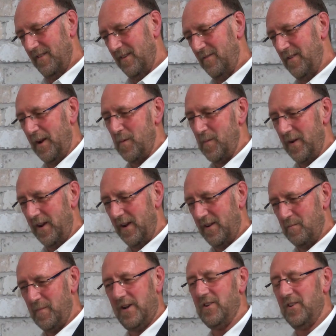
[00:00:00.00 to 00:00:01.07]
if anybody,
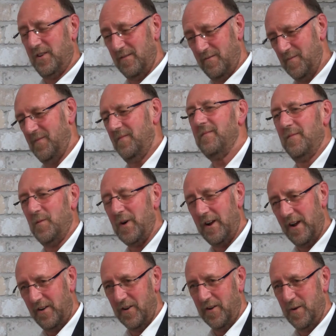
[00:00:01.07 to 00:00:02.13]
because of
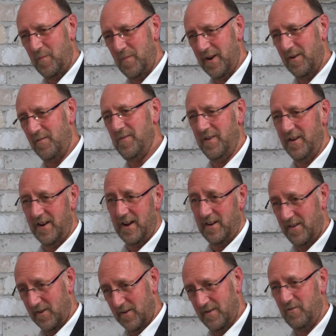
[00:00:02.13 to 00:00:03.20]
what I'd done at Bradford and
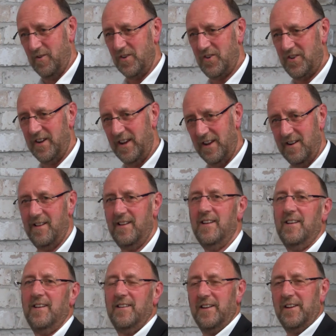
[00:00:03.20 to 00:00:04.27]
I'd got Rochdale
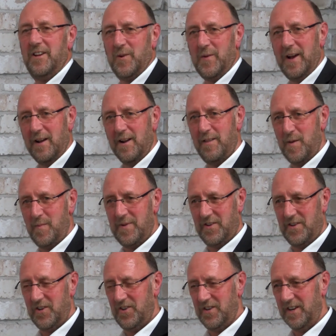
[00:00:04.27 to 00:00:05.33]
into a healthy
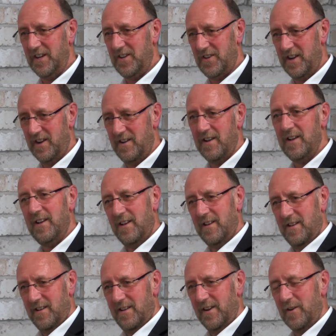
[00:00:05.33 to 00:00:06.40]
position, he said,
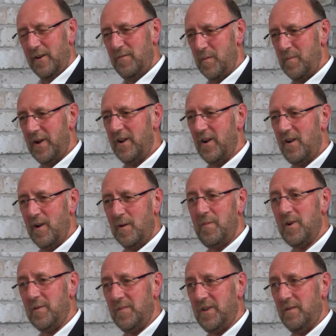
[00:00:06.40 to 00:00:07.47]
you know, if a bigger
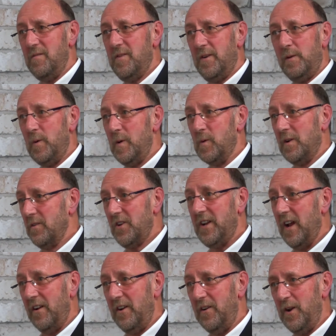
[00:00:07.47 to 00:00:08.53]
club comes in for you, we won't
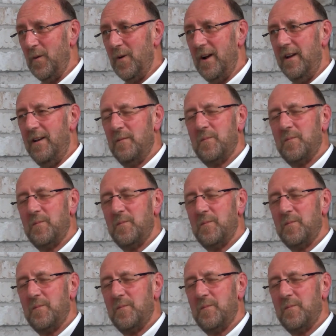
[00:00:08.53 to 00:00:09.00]
stand in your way.